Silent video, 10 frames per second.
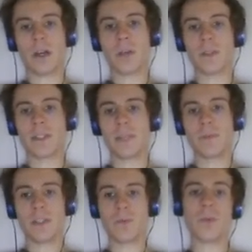compensate
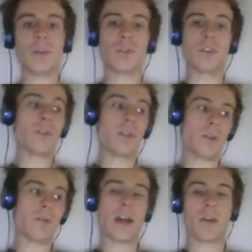because we don't
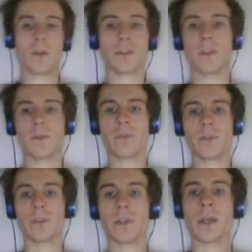know how much they would have
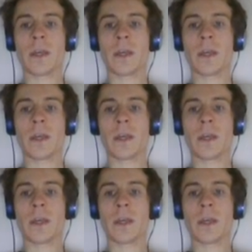earned.